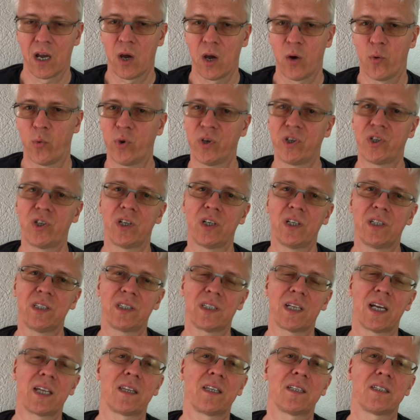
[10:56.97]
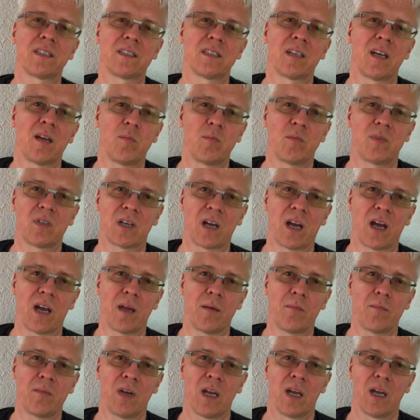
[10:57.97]
which is at the same
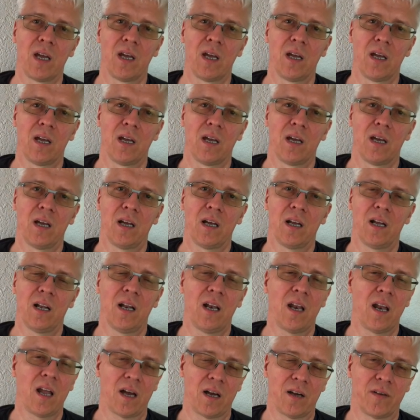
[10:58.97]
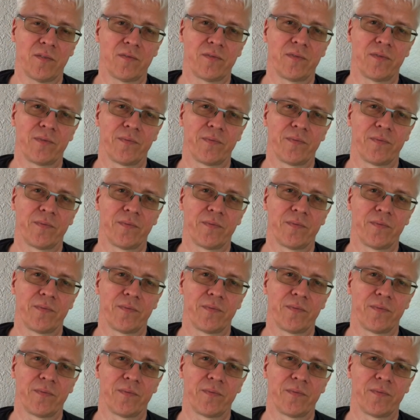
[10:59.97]
time love.